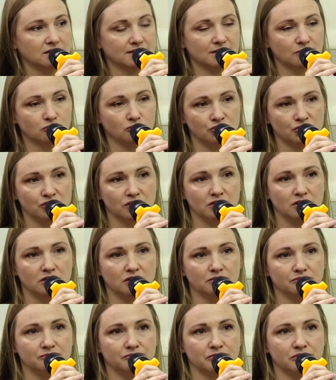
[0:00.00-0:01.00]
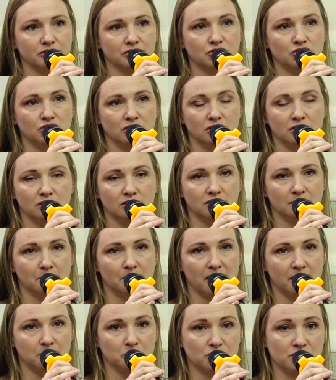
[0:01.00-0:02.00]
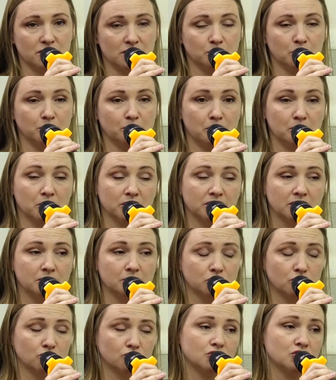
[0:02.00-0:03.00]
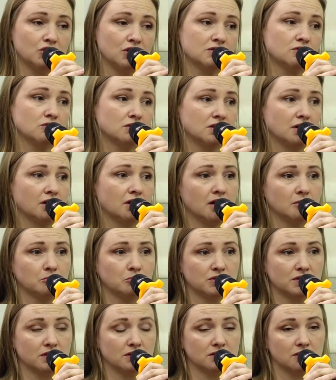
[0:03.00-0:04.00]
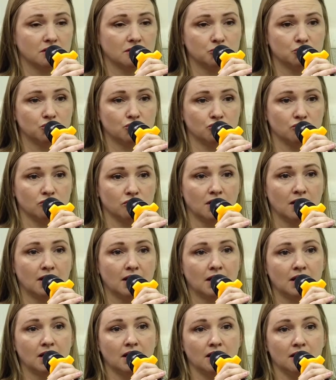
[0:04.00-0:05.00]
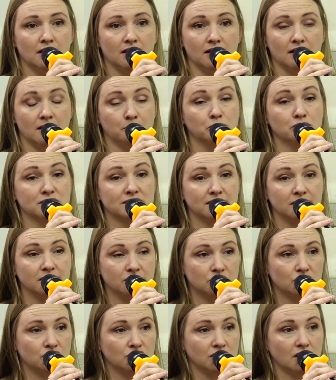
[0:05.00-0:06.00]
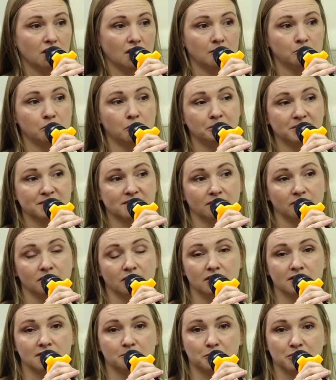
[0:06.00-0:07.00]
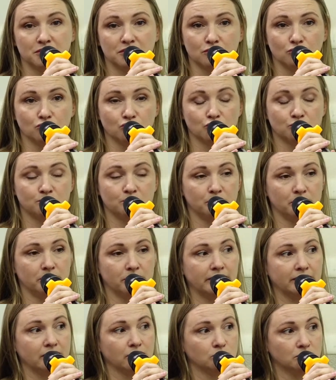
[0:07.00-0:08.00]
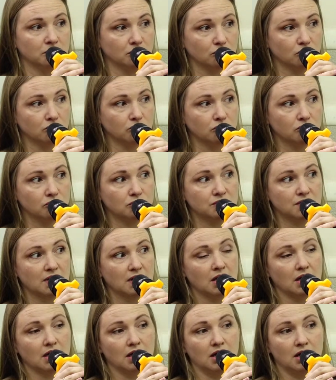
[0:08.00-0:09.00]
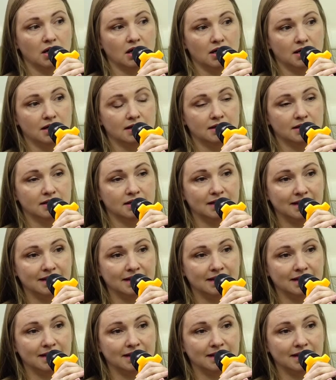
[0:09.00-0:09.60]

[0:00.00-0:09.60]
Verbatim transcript: relatives of uh, captives or or to, uh, trying to help, uh, pretty often we face that investigators or representatives of the Secret Service they recommend